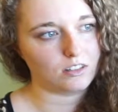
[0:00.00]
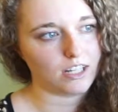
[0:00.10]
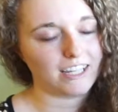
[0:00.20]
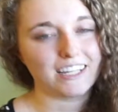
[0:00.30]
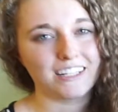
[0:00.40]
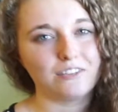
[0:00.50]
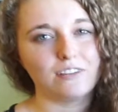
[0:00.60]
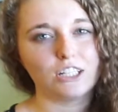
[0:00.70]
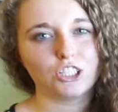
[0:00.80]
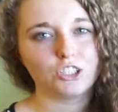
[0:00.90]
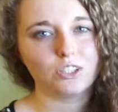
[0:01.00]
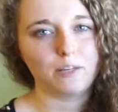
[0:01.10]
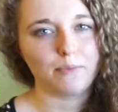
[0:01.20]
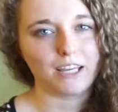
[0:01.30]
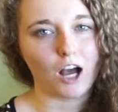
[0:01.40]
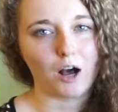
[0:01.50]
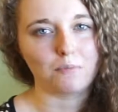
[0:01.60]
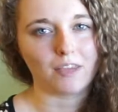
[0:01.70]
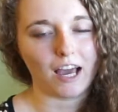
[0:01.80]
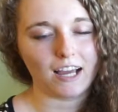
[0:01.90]
it can eventually
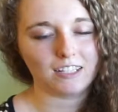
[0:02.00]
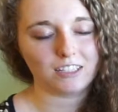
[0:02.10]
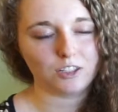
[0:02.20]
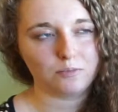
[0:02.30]
become that.